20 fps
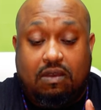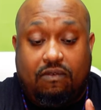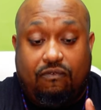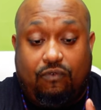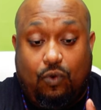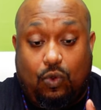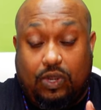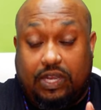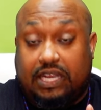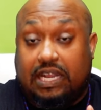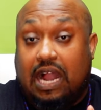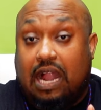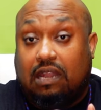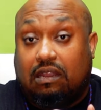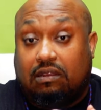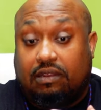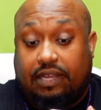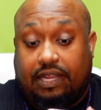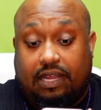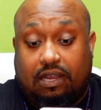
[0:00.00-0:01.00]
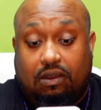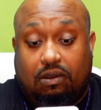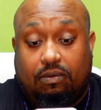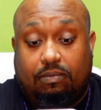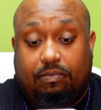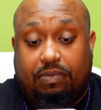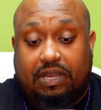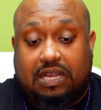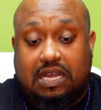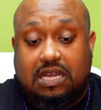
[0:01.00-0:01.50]
$40 deal.
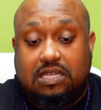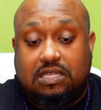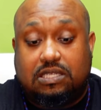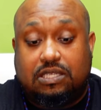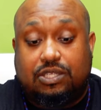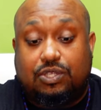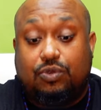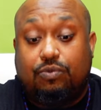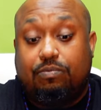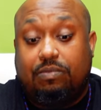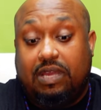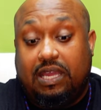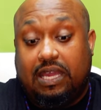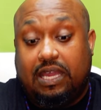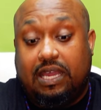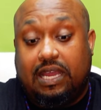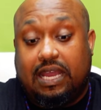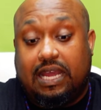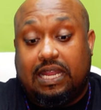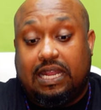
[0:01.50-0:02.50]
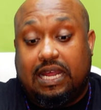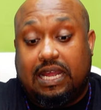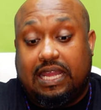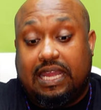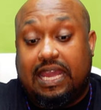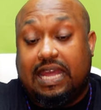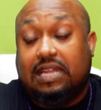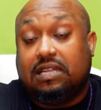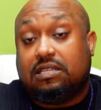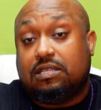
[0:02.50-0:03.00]
Because to me, and
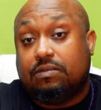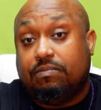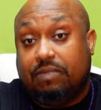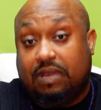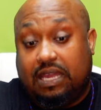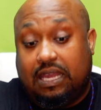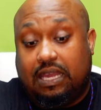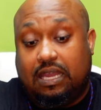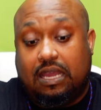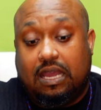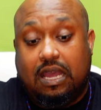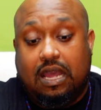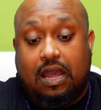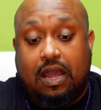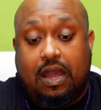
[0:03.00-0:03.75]
again to me,